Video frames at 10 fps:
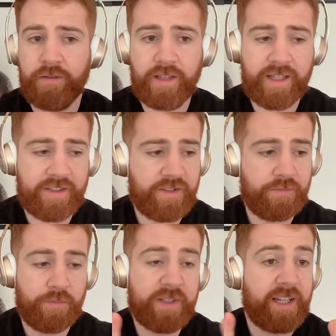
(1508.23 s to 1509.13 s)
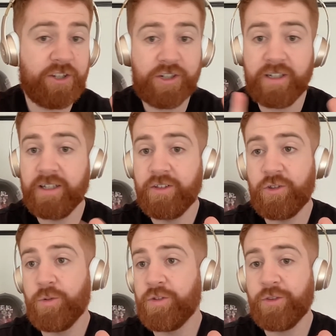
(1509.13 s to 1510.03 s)
that's potentially
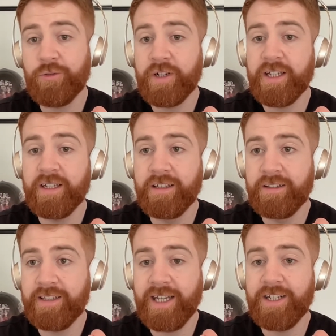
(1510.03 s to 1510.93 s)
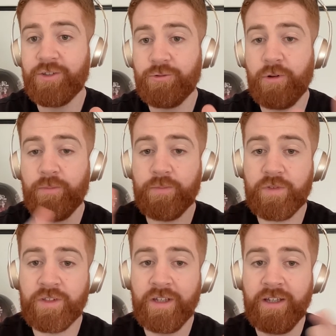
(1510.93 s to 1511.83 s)
2 to 3 daily scrums,